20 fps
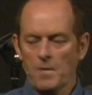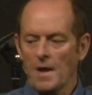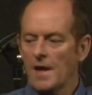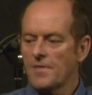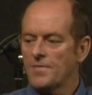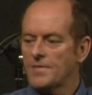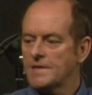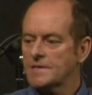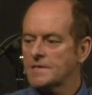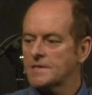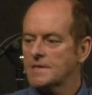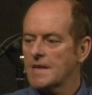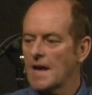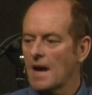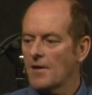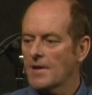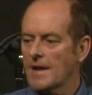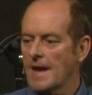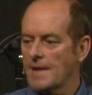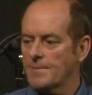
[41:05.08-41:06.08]
And this is
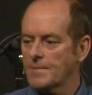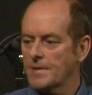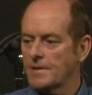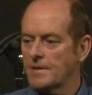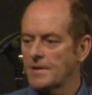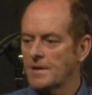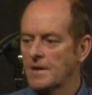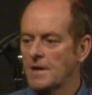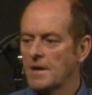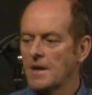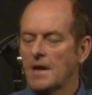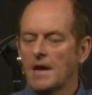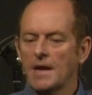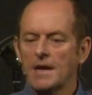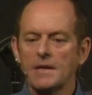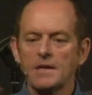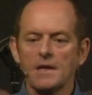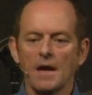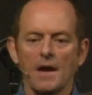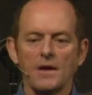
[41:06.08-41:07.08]
how it happened.
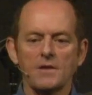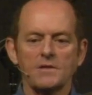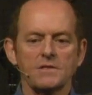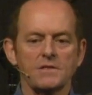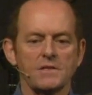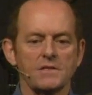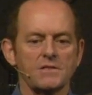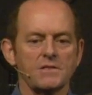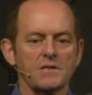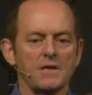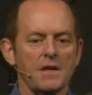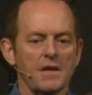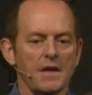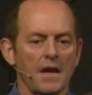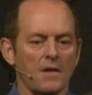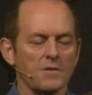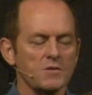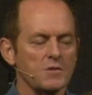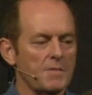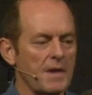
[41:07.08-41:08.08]
He knows that the
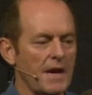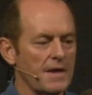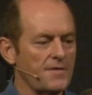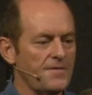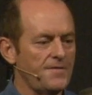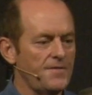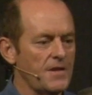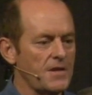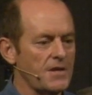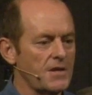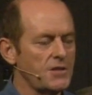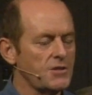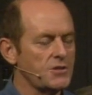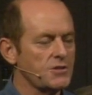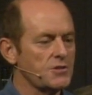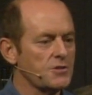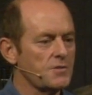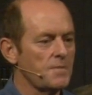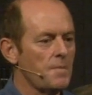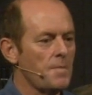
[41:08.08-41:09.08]
CEO is about to
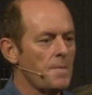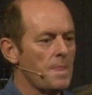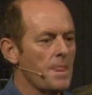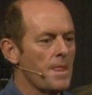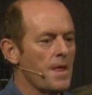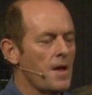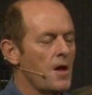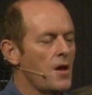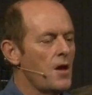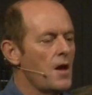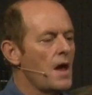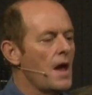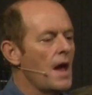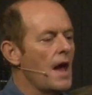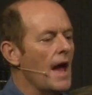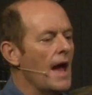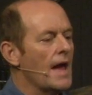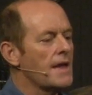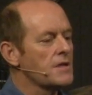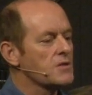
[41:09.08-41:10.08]
finish,
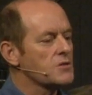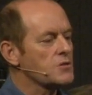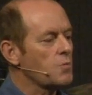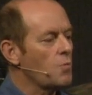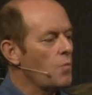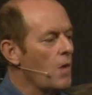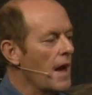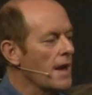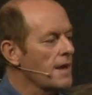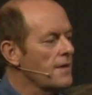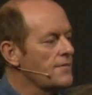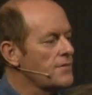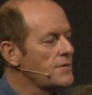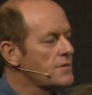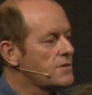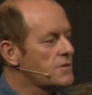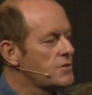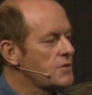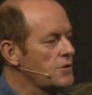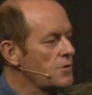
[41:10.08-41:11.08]
and it's one of the
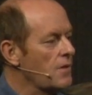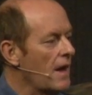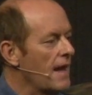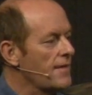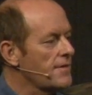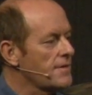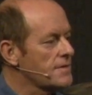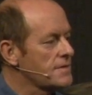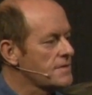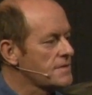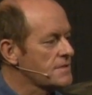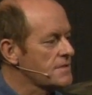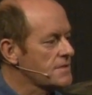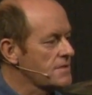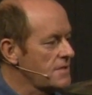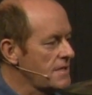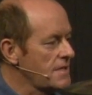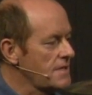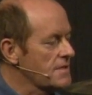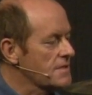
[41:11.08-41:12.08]
two other
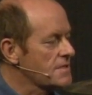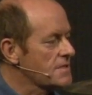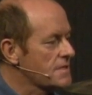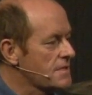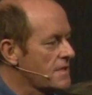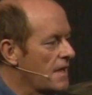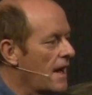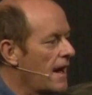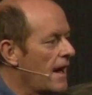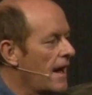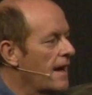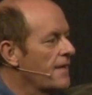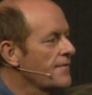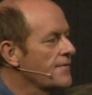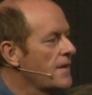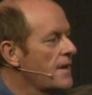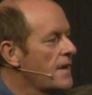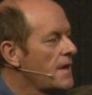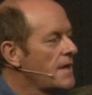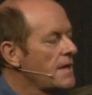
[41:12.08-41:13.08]
senior staff
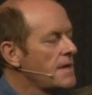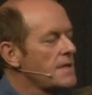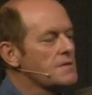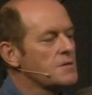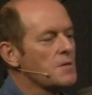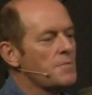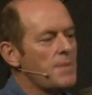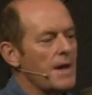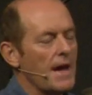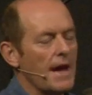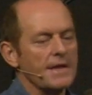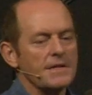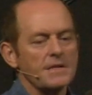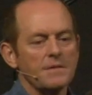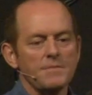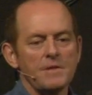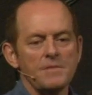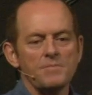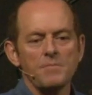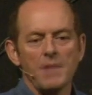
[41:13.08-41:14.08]
is about to
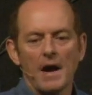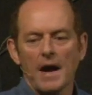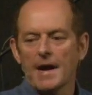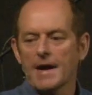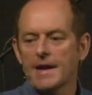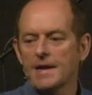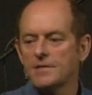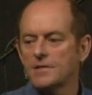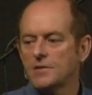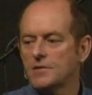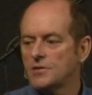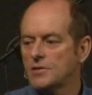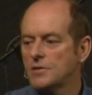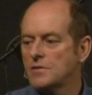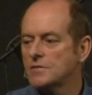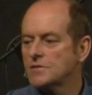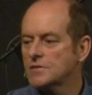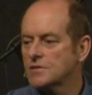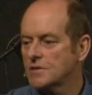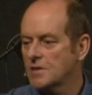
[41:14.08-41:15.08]
be made the
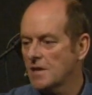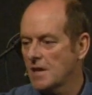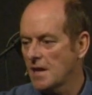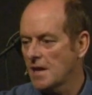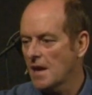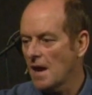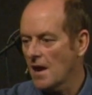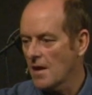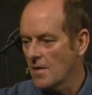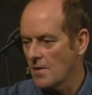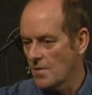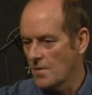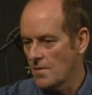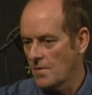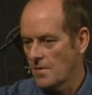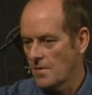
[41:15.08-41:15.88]
new CEO.